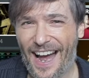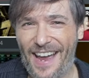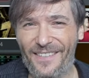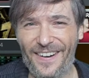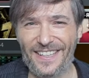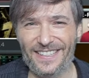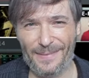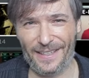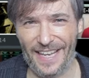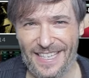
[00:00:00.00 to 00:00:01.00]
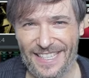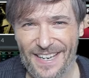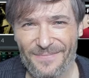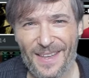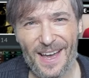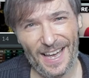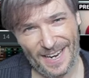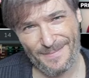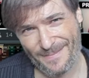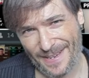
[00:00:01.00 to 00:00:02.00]
I was a bit lazy
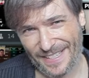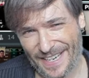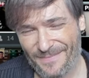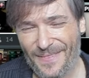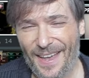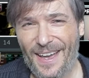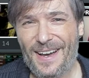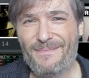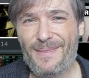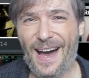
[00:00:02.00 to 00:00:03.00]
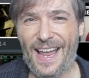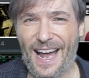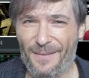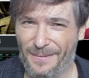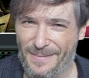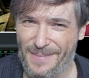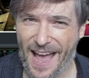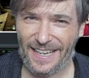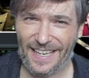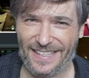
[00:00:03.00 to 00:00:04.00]
and a bit busy, but I will be
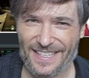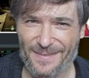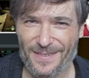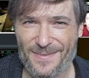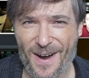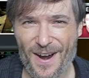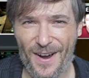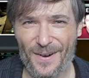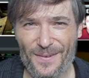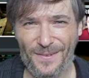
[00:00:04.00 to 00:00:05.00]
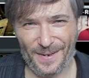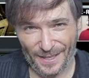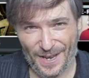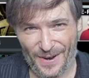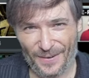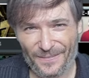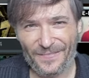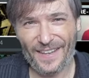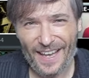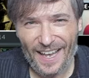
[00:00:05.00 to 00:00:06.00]
back at the gym tomorrow. Will you?
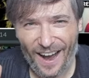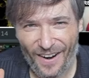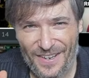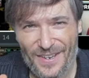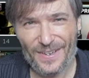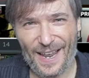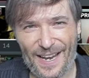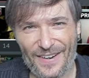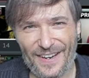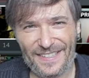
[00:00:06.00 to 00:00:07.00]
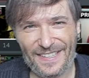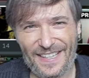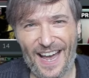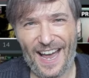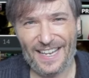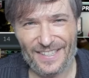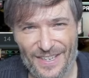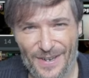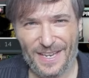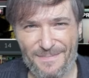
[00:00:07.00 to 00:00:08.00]
Are you getting your exercise? Are
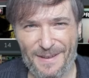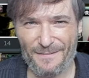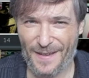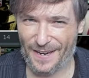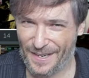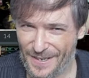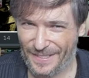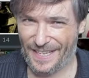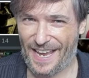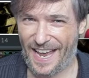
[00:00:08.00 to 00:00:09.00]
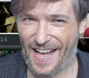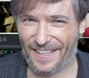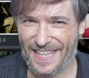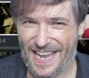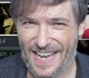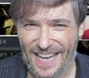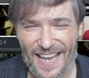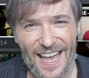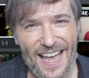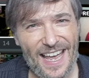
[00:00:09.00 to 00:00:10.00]
you keeping fit? Are you staying healthy?
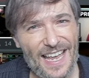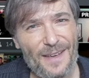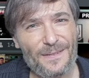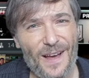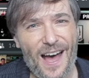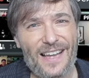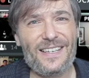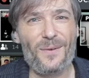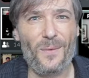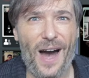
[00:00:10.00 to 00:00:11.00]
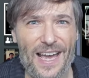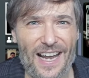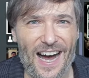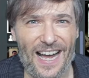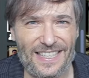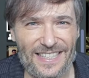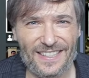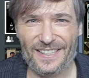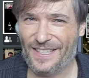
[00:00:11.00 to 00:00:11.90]
If not, why not?